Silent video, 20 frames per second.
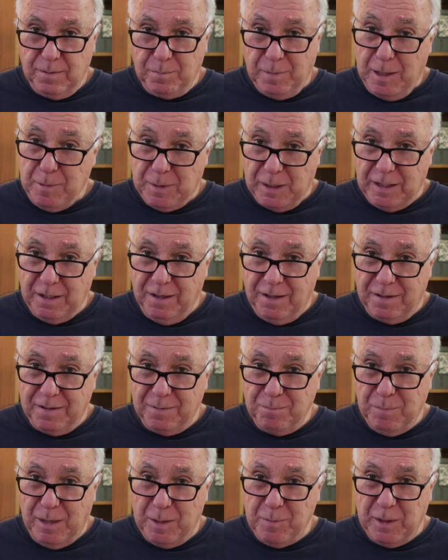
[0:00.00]

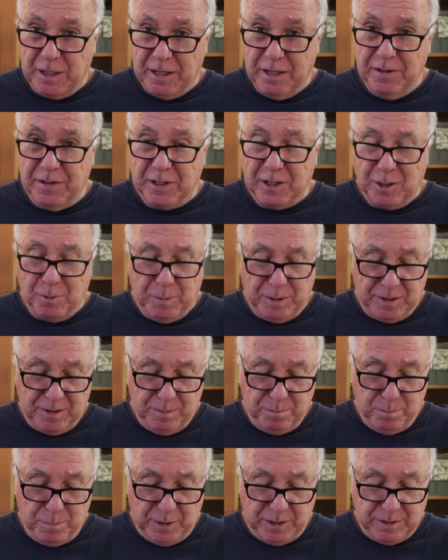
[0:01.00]
maybe India,
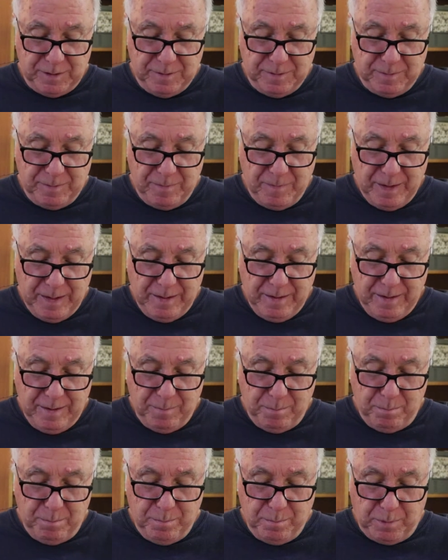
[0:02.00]
but
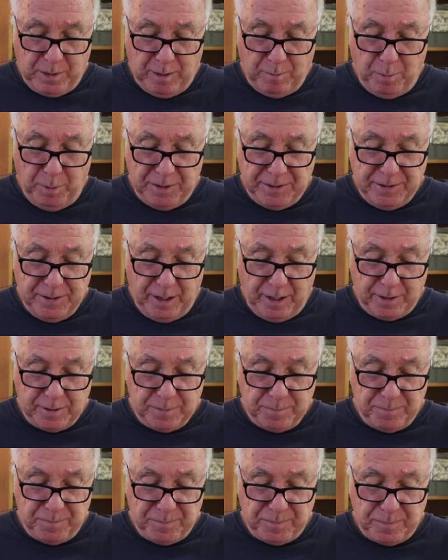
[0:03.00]
probably
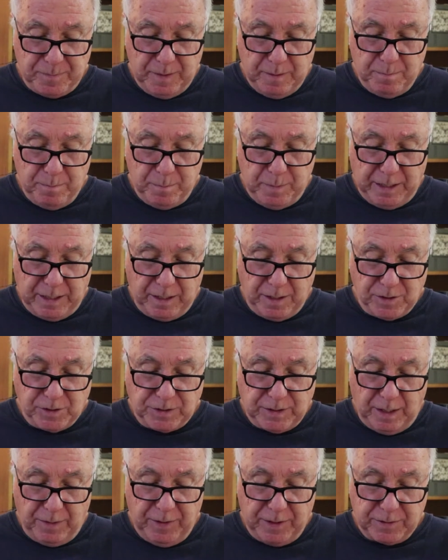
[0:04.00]
not,
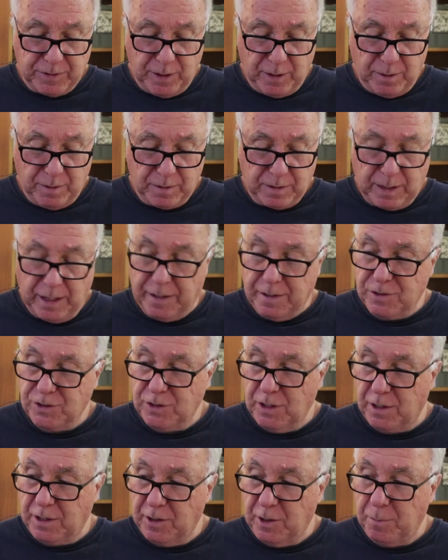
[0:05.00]
because I think they're kind of
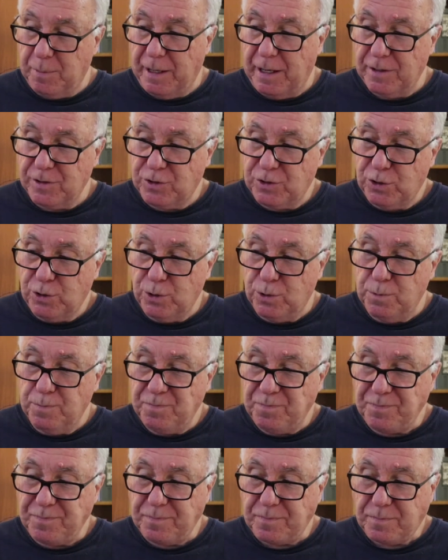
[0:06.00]
stuck in the past too.